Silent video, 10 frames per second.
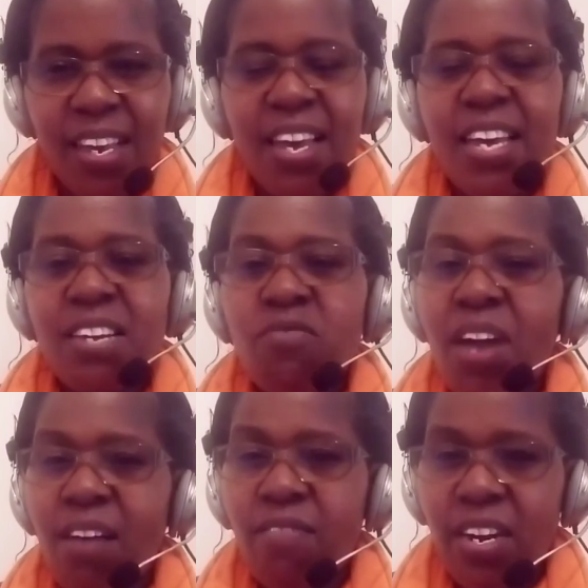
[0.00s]
and we
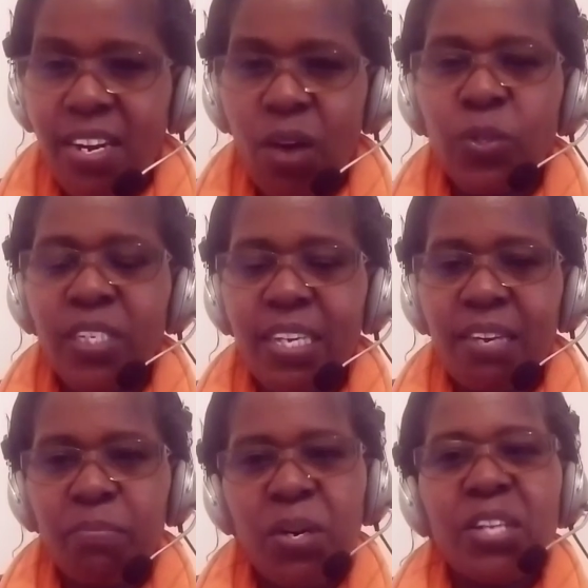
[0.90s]
have allowed
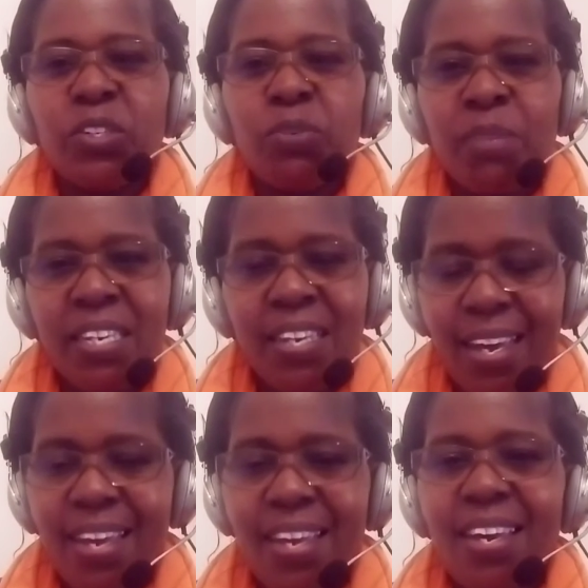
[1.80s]
Him to be
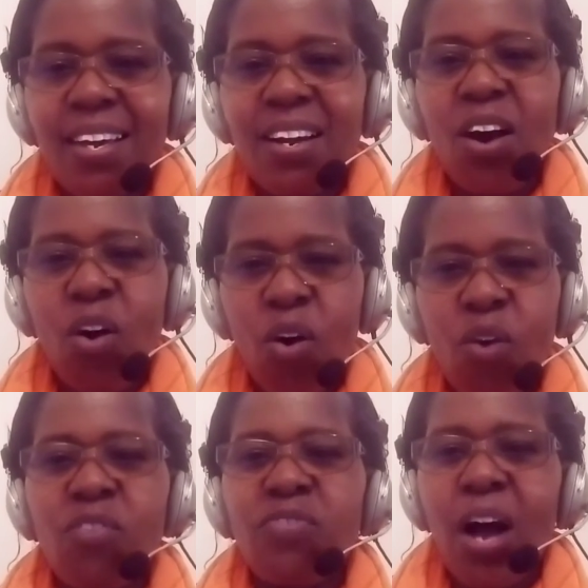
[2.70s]
King
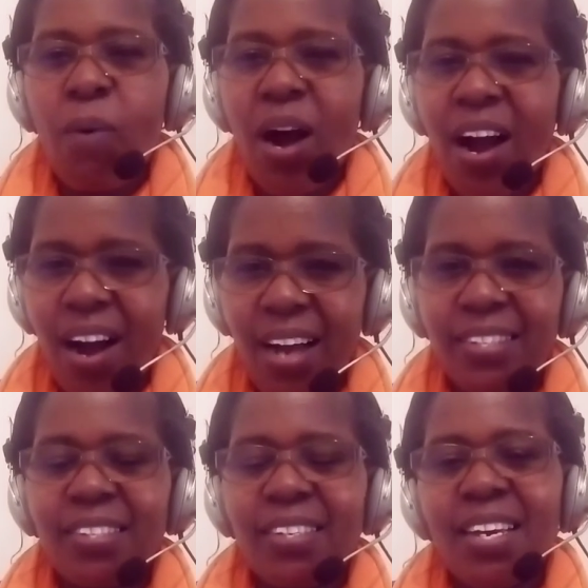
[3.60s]
of our
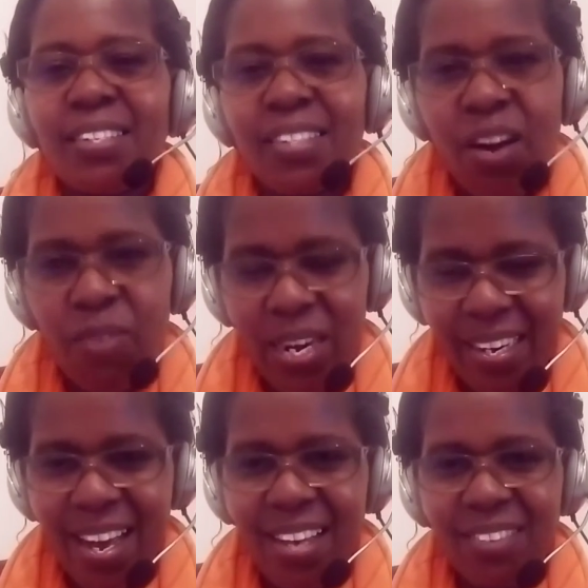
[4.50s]
hearts and our
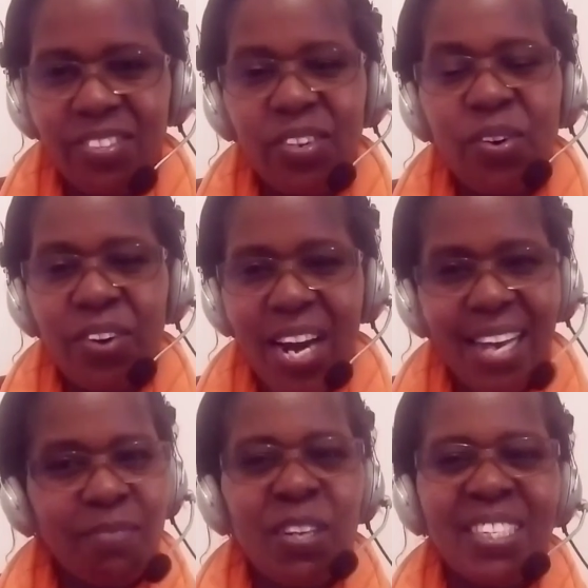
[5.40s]
lives. All right,
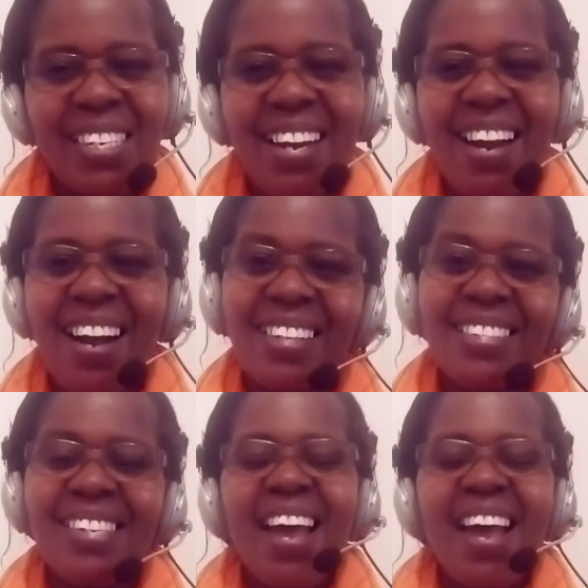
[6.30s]
boys and girls,